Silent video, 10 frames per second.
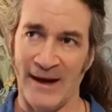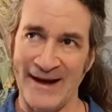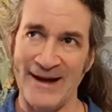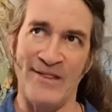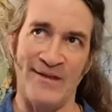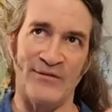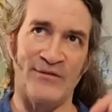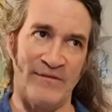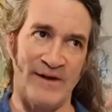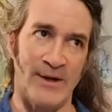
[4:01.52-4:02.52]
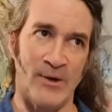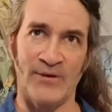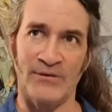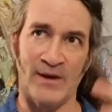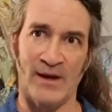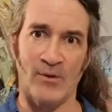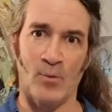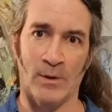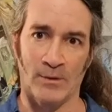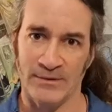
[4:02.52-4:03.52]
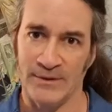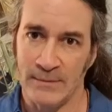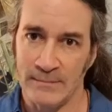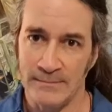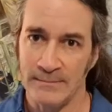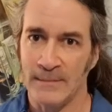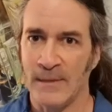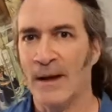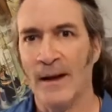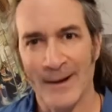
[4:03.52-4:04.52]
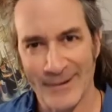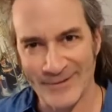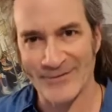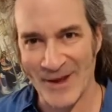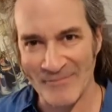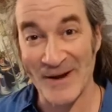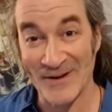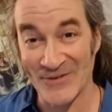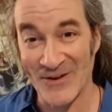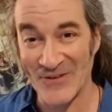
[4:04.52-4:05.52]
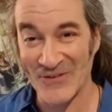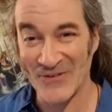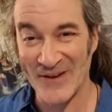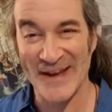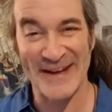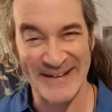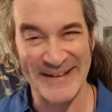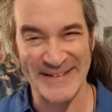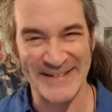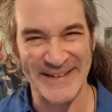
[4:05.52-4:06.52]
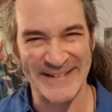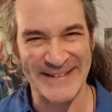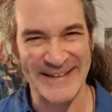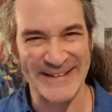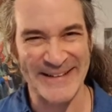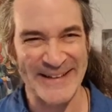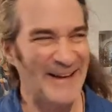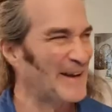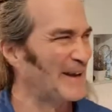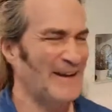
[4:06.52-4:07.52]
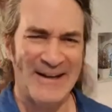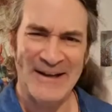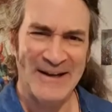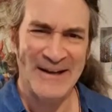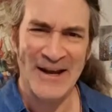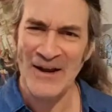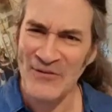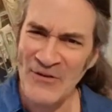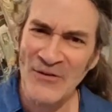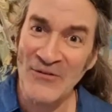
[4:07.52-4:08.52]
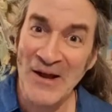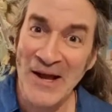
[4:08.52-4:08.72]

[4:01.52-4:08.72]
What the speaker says: in this video is king world. Does that make sense? It does, doesn't it? Is this